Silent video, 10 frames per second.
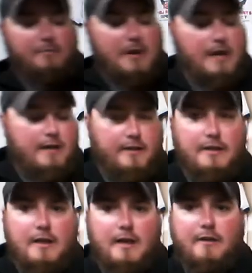my
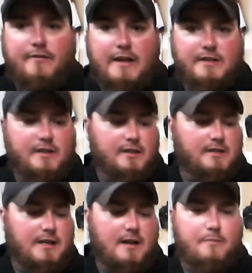Fat Shark
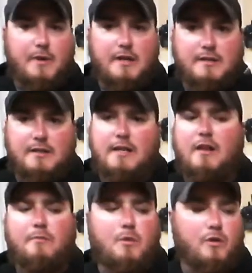setup. It's the
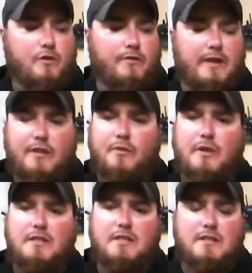Teleporter
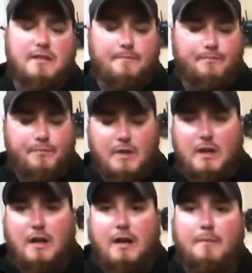V3 system,
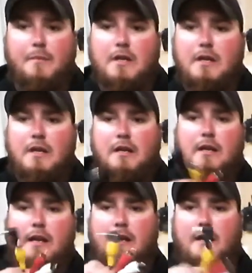
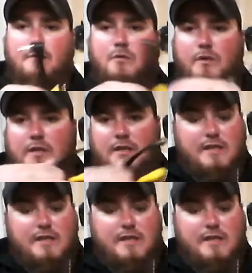and it comes with this